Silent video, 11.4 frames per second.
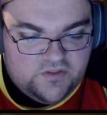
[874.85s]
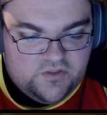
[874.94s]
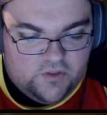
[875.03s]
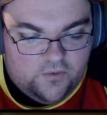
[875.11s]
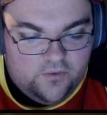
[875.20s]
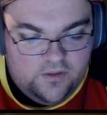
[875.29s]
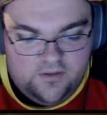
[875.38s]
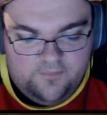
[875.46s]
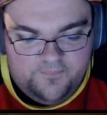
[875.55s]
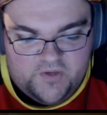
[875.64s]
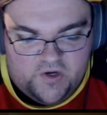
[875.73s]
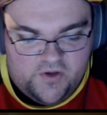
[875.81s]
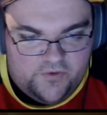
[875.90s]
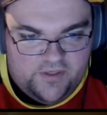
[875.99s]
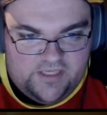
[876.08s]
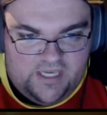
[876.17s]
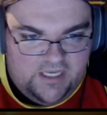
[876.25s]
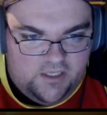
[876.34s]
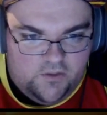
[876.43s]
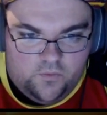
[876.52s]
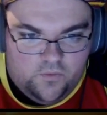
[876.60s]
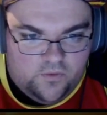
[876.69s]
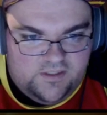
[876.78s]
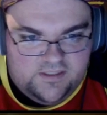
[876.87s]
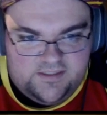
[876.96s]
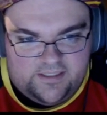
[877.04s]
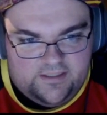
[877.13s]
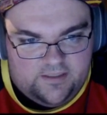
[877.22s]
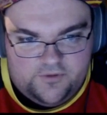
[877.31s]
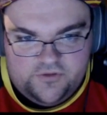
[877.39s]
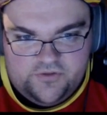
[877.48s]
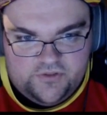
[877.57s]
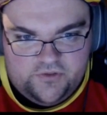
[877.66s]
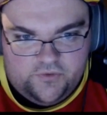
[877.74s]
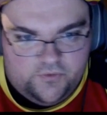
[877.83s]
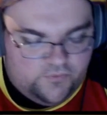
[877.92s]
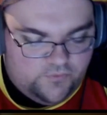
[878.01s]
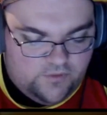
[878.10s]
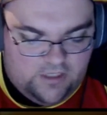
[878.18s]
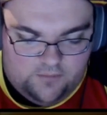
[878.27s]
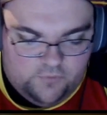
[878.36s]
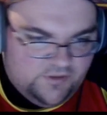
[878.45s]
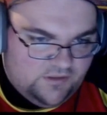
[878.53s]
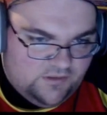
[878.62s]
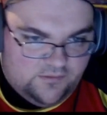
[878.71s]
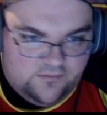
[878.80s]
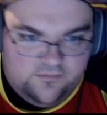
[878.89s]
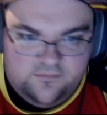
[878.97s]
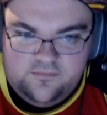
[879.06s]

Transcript: So they're either negating or he's taking damage. There's no comboing.